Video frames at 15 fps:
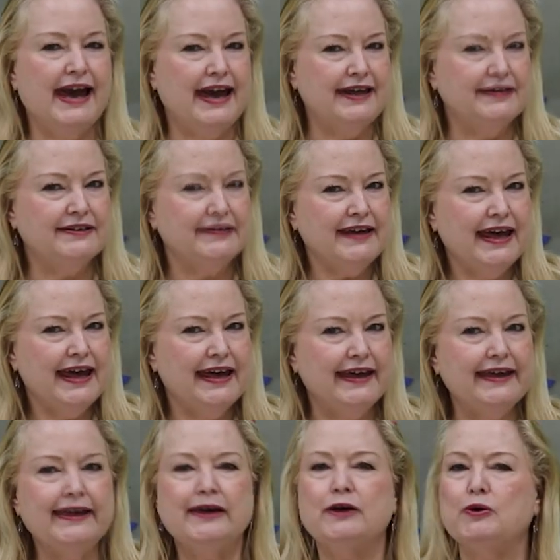And
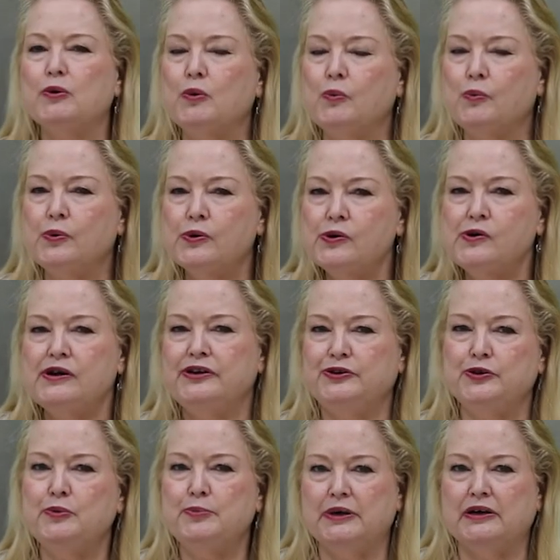today we're going
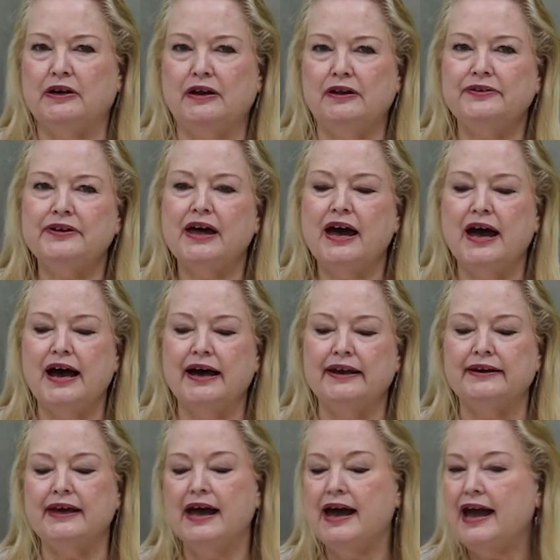to build
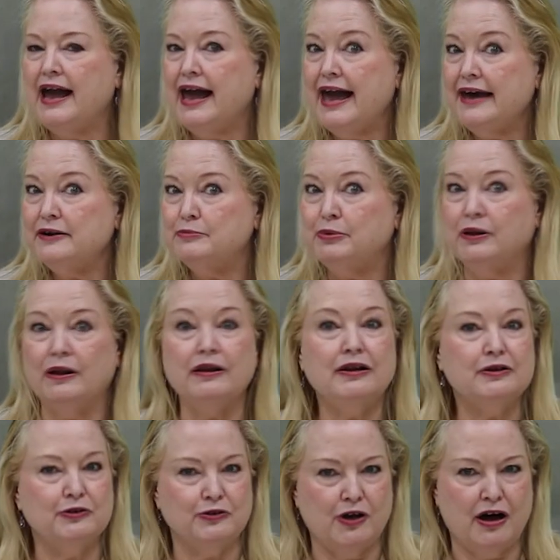an
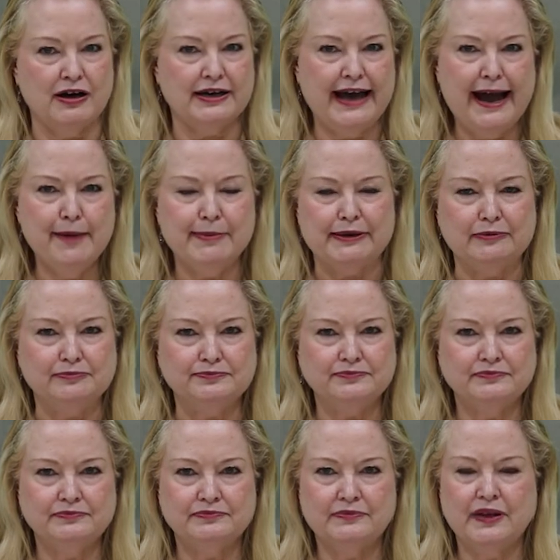edible log cabin.
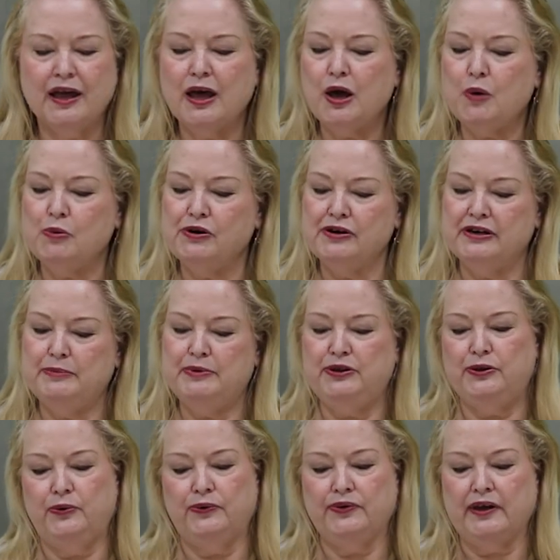We're going to be
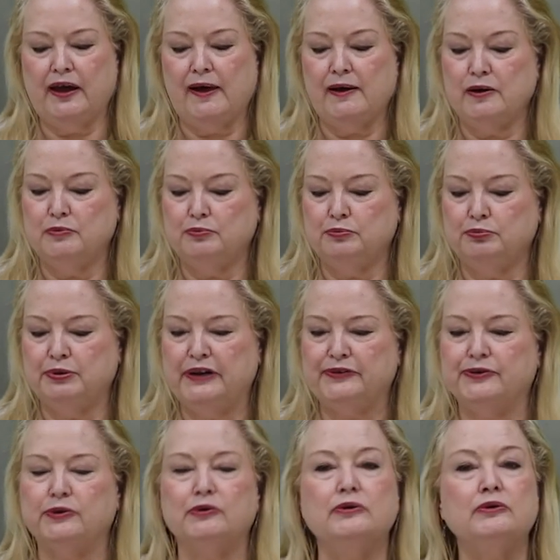using
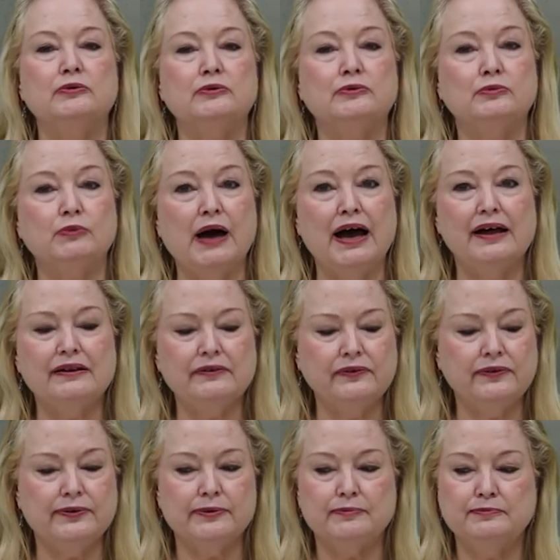pretzel
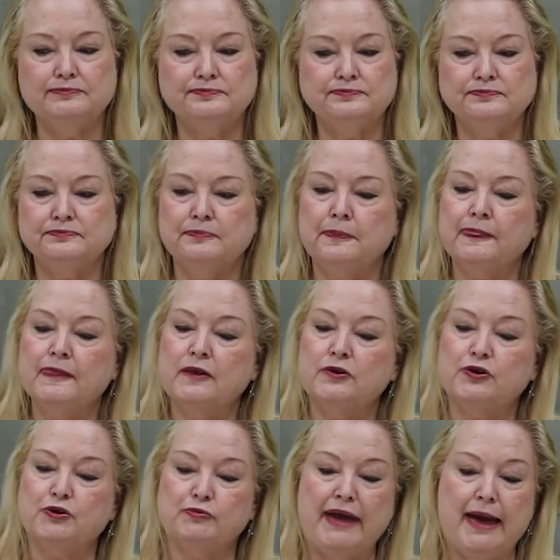rods,
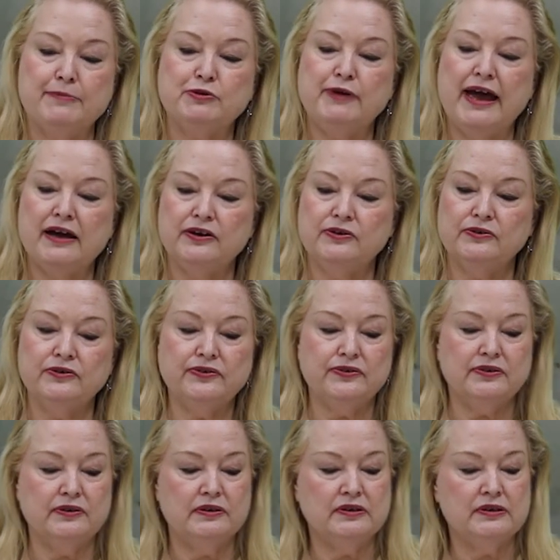graham
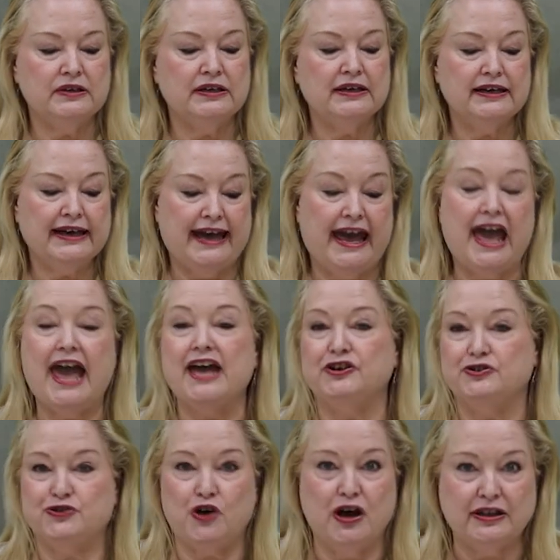crackers,
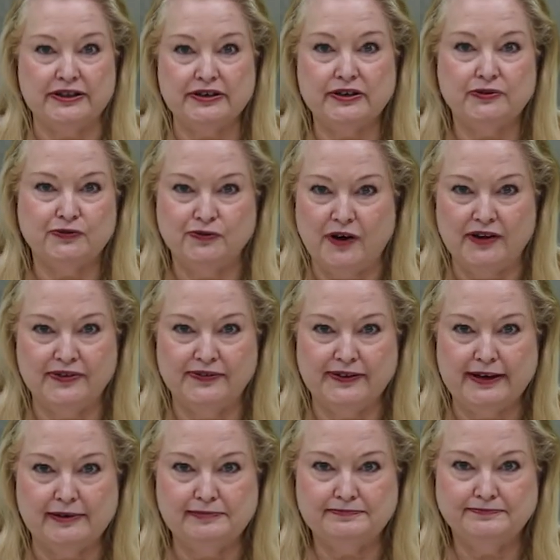and chocolate
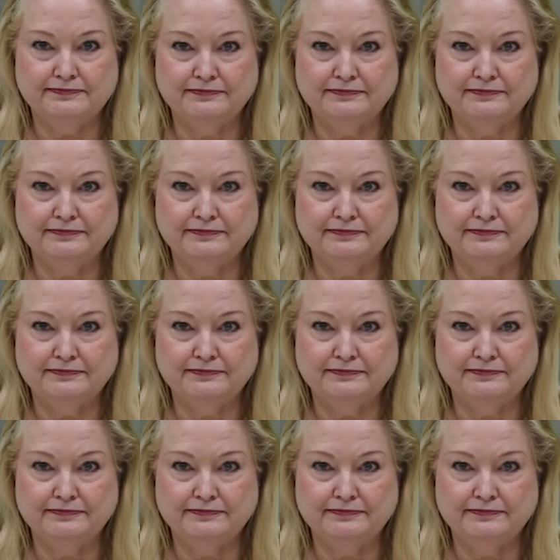frosting.